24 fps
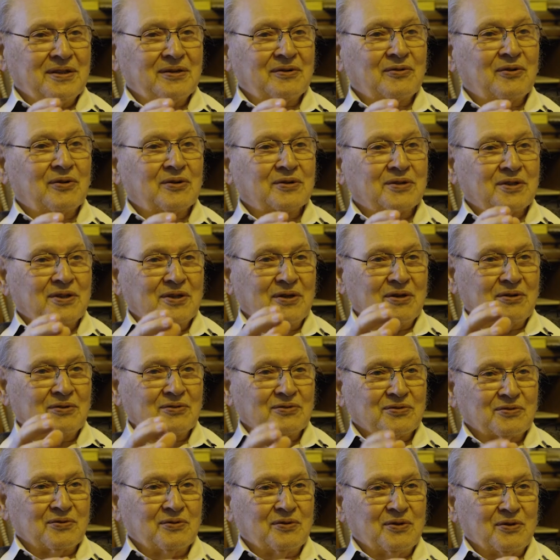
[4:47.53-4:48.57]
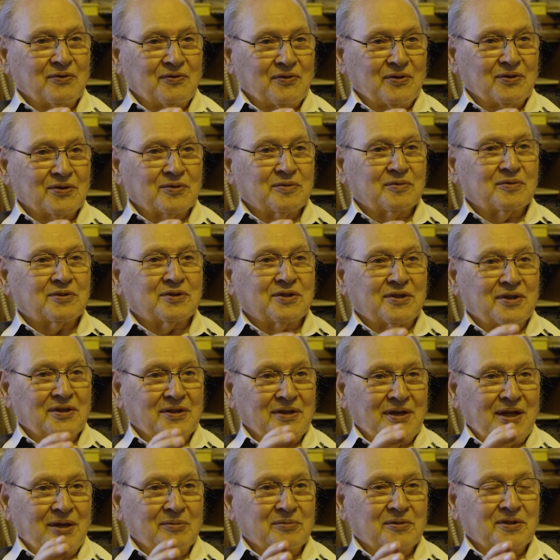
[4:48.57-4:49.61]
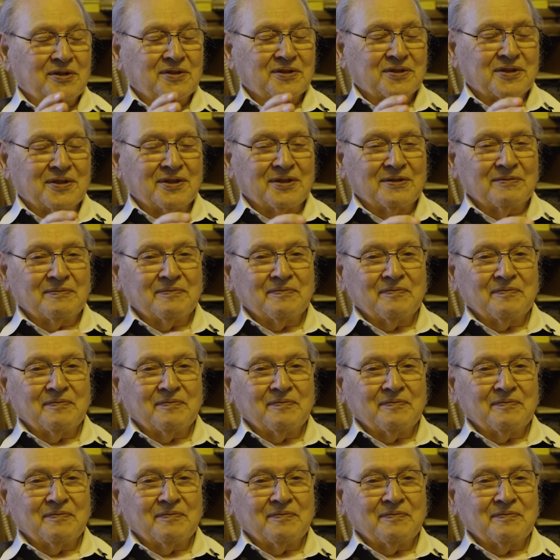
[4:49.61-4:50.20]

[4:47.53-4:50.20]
Of course, he goes through the first machine, empties it,